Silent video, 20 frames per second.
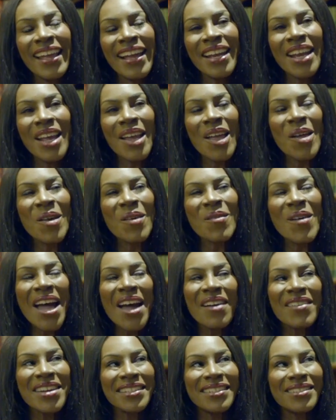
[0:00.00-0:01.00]
and I go
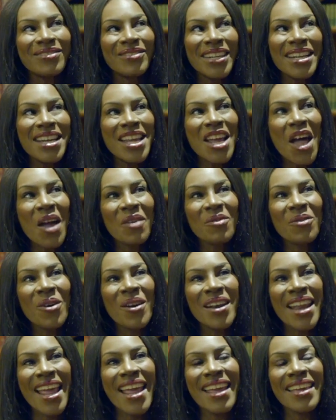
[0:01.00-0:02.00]
wow it's really
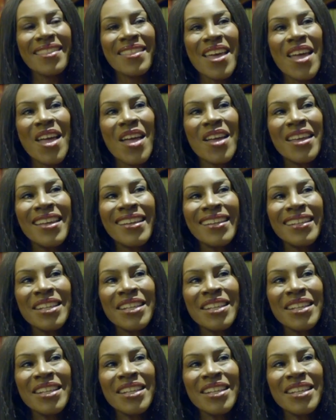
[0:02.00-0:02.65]
ironic that